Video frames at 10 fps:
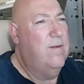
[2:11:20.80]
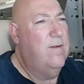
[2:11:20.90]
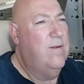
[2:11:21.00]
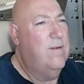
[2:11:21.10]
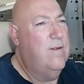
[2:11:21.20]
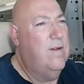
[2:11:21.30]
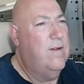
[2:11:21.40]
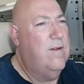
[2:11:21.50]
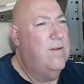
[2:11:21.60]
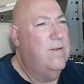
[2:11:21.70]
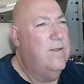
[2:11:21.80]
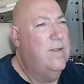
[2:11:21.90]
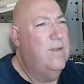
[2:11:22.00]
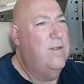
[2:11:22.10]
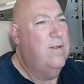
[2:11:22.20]
It's not a
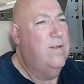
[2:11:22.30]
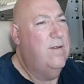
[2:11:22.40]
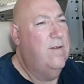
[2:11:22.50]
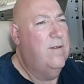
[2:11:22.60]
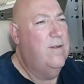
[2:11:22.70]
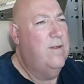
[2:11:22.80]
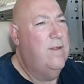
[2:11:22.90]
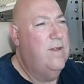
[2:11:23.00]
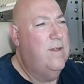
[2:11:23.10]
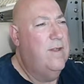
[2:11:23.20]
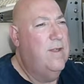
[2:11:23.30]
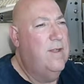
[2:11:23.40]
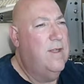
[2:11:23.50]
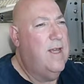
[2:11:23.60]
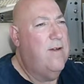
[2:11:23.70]
constant.
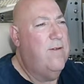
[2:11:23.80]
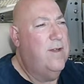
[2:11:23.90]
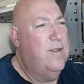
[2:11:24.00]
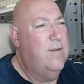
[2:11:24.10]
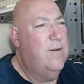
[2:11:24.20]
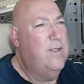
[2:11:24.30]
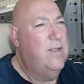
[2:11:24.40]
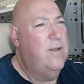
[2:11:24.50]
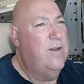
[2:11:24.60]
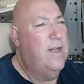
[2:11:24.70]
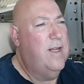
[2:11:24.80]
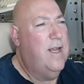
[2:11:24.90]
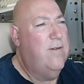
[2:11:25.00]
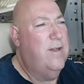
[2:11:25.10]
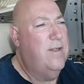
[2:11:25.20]
Character, why is it doing it in
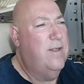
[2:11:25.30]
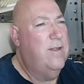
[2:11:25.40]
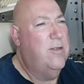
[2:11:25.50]
character?